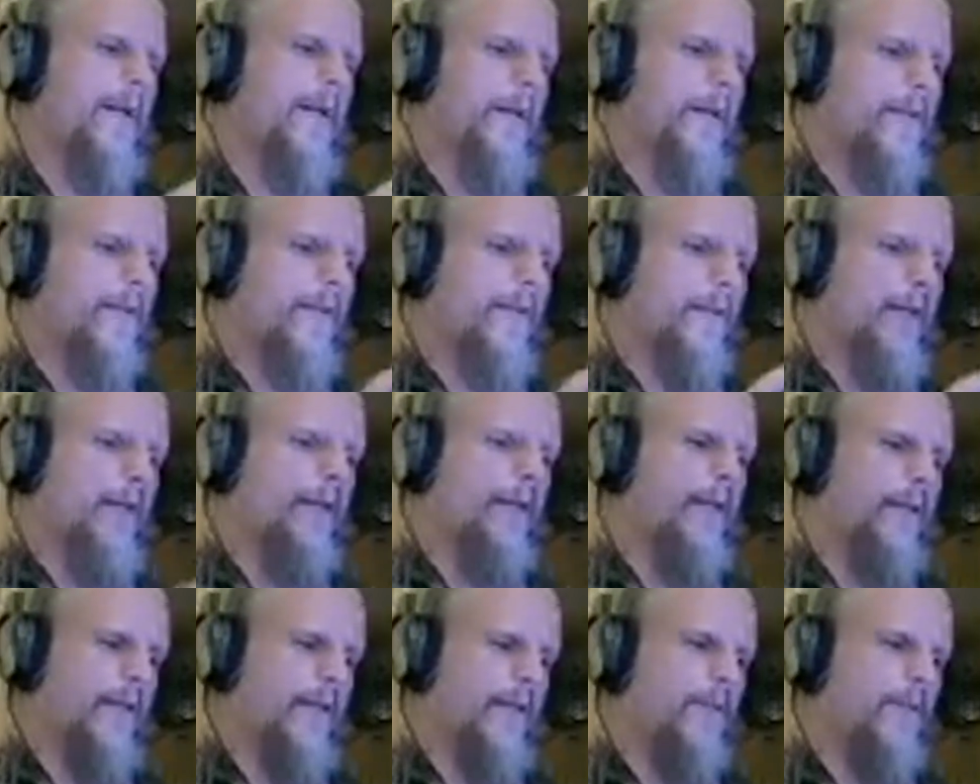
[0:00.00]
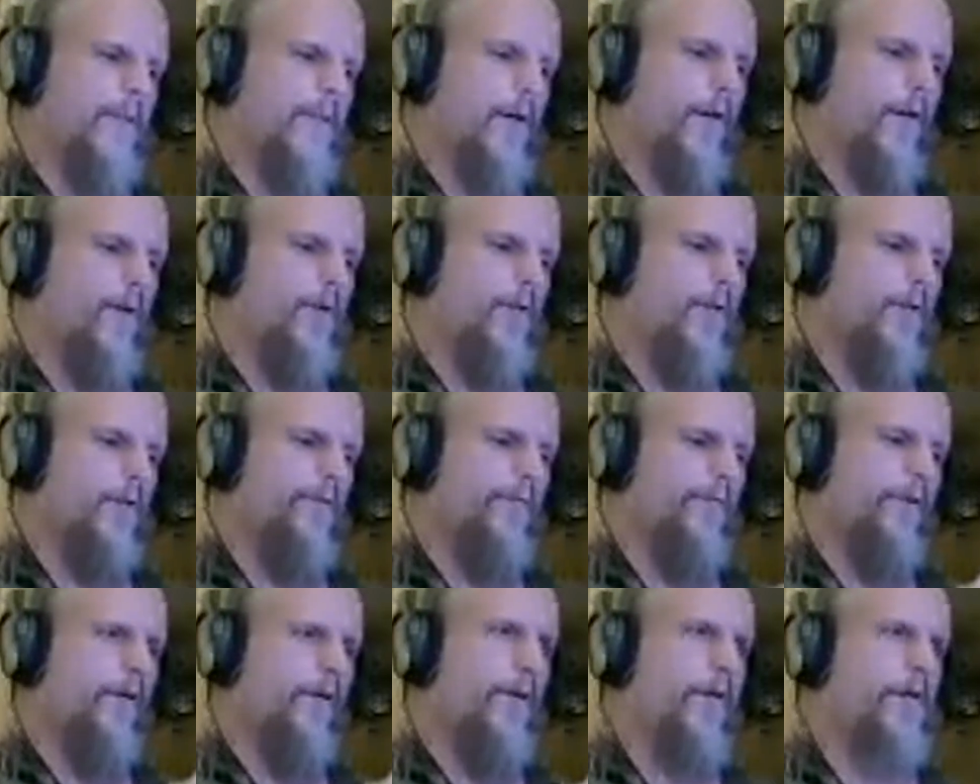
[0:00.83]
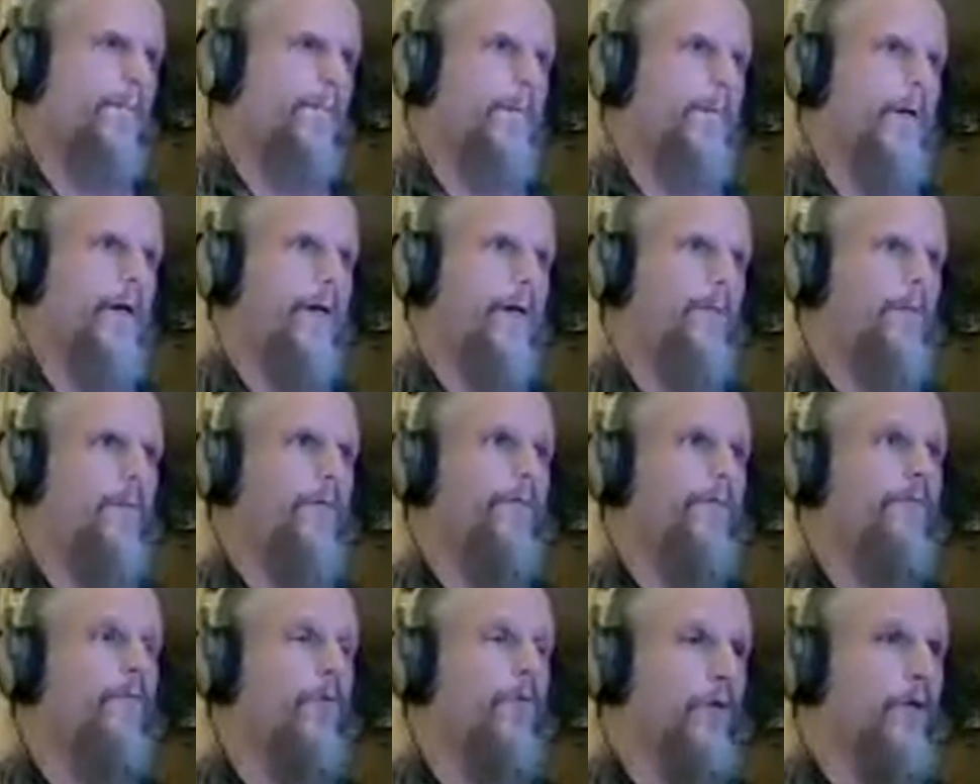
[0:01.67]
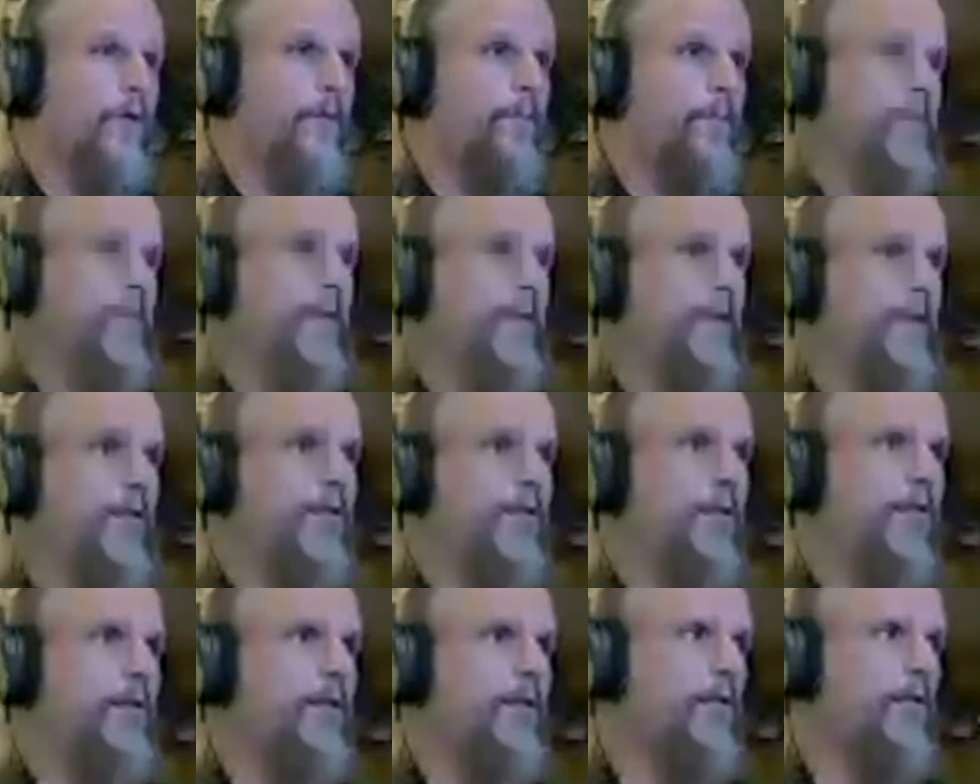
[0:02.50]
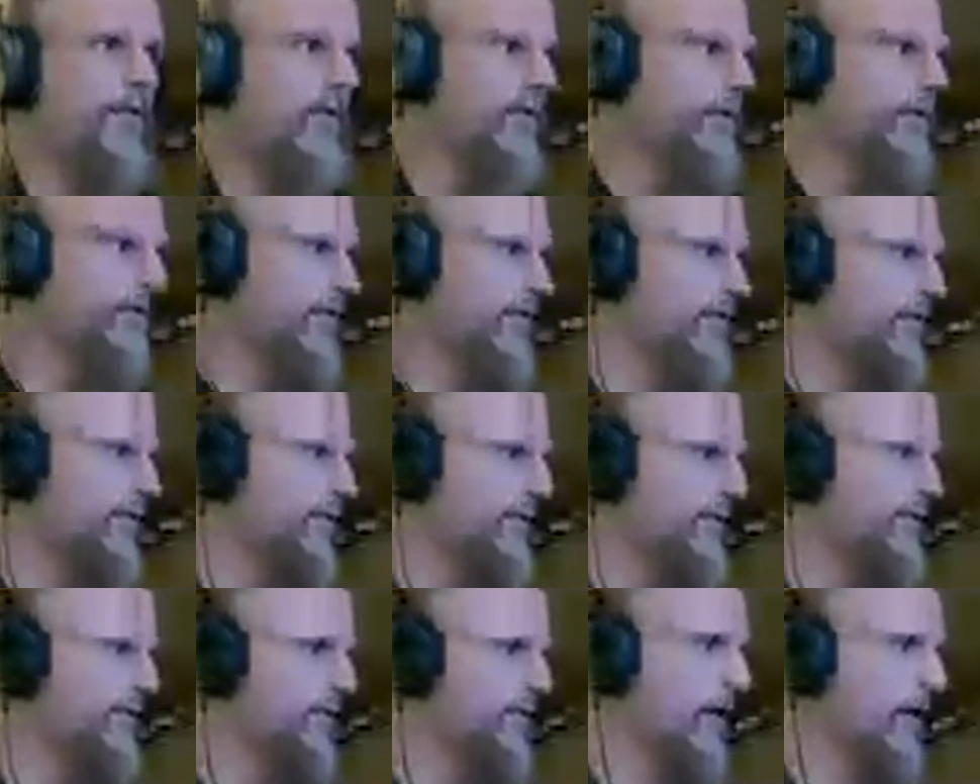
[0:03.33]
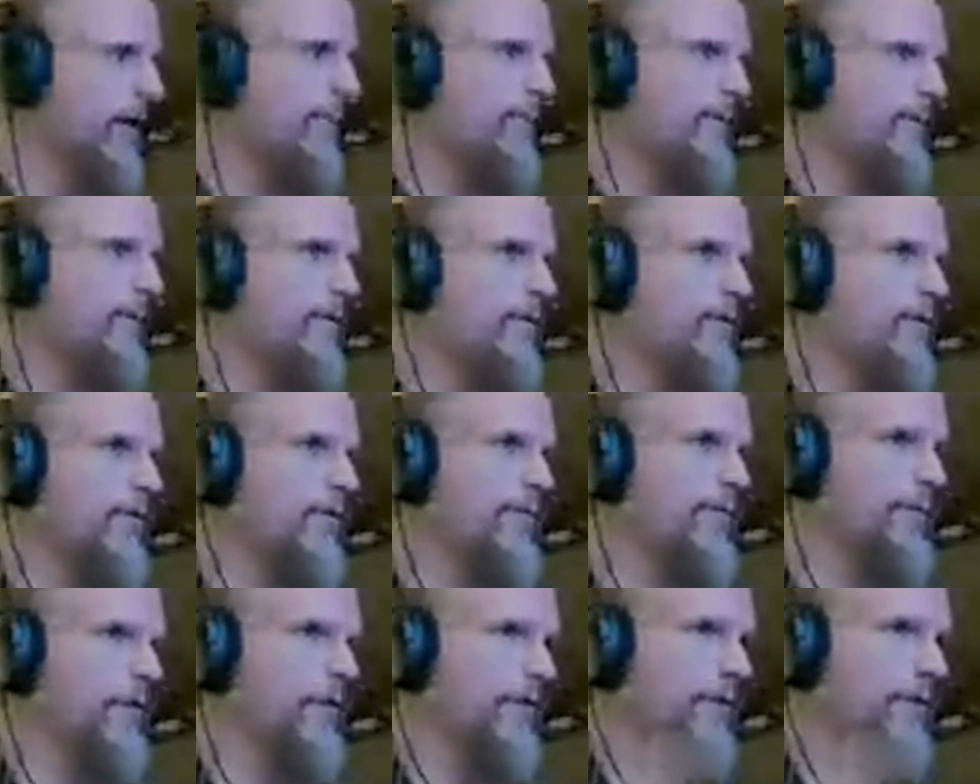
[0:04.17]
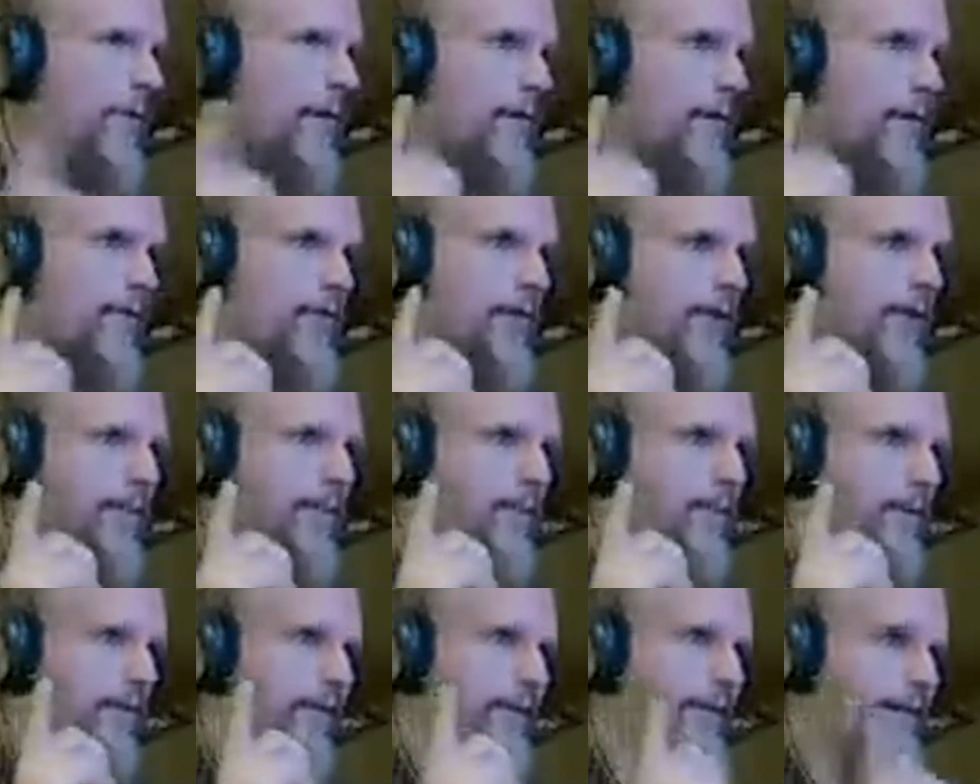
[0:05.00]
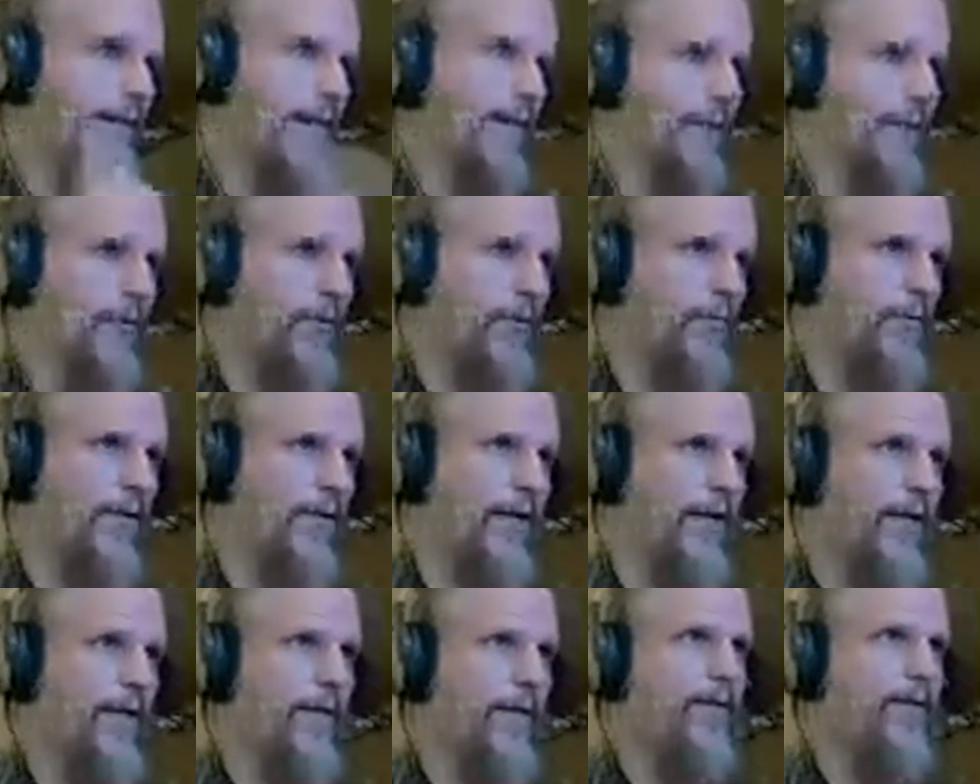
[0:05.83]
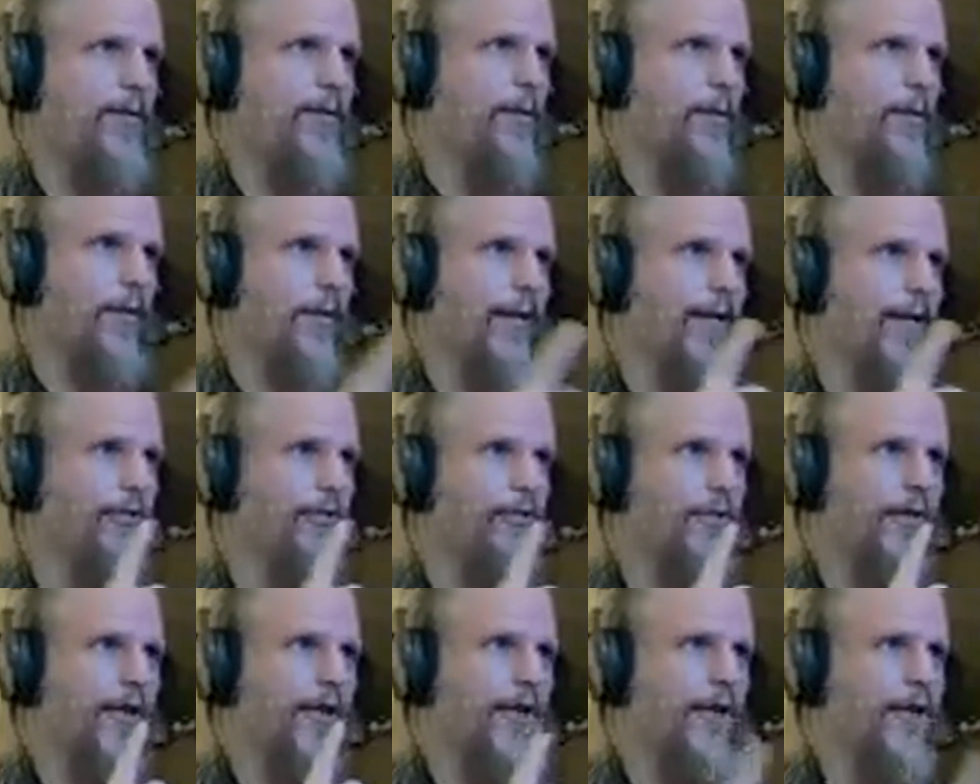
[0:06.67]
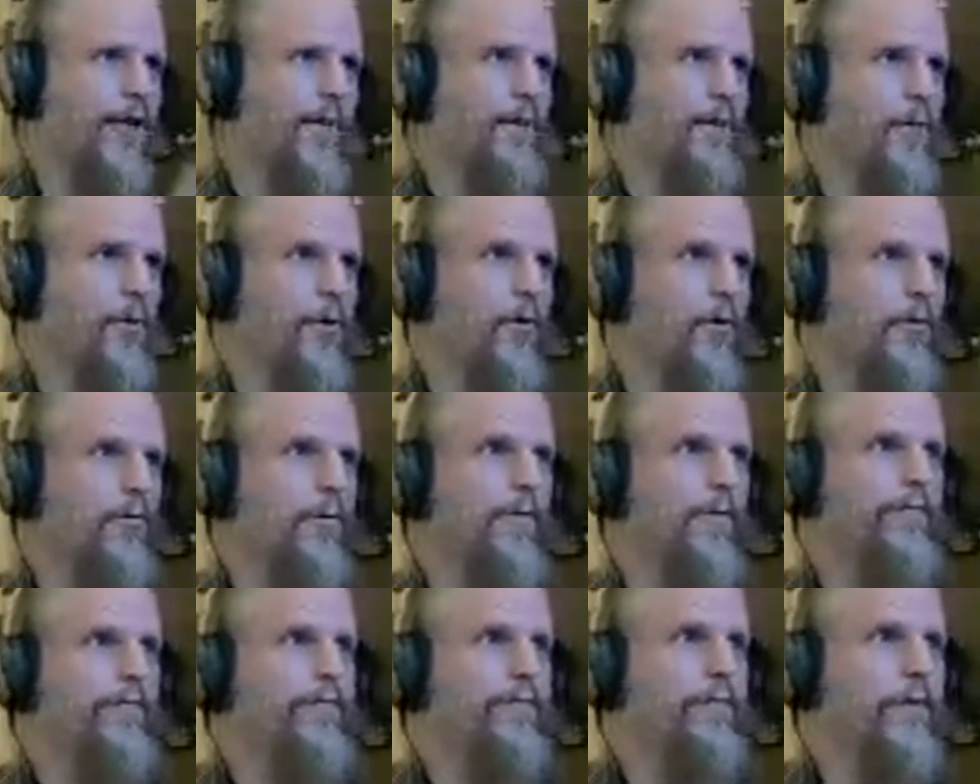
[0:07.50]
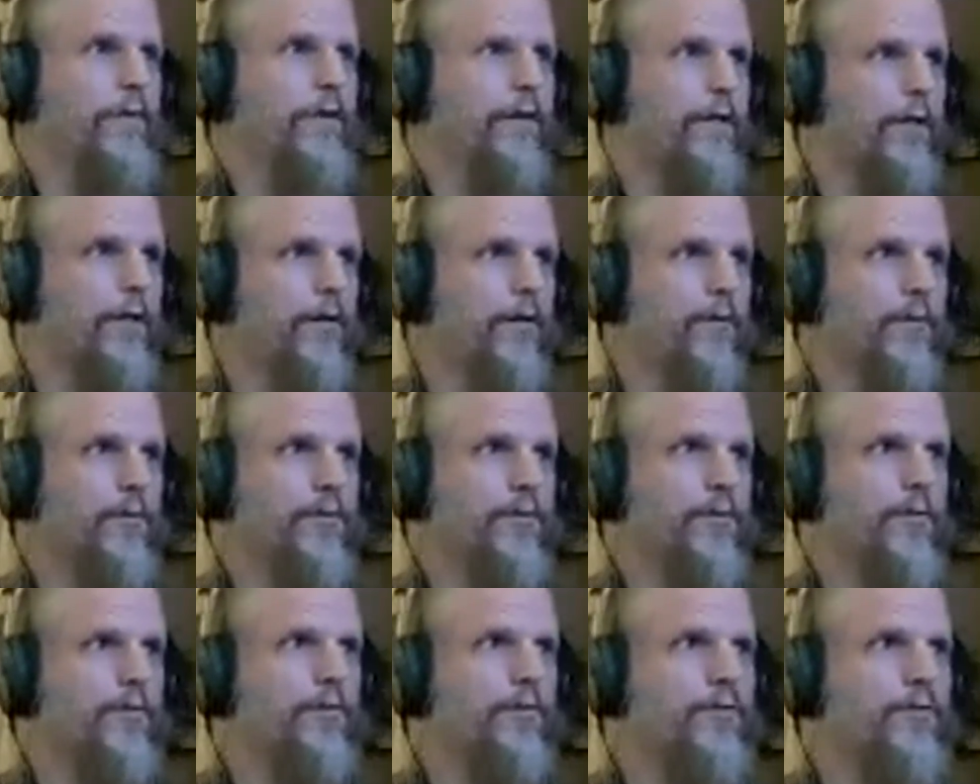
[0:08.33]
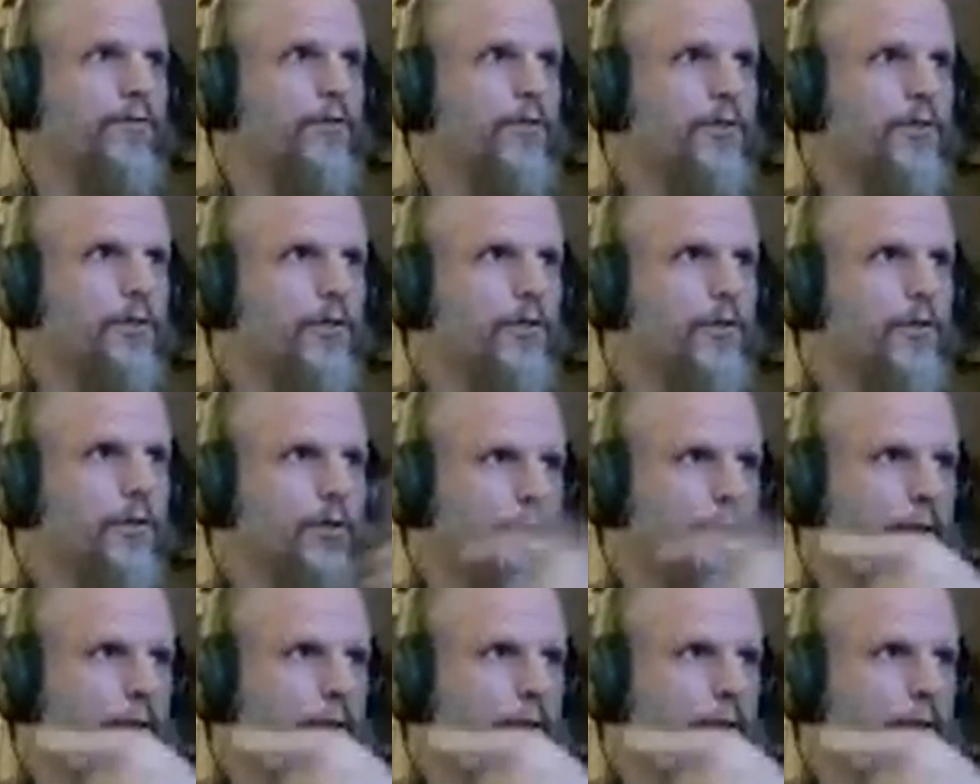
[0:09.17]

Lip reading: And it is also very compatible for your PC. So if you do actually happen to download that, you can actually upload videos to your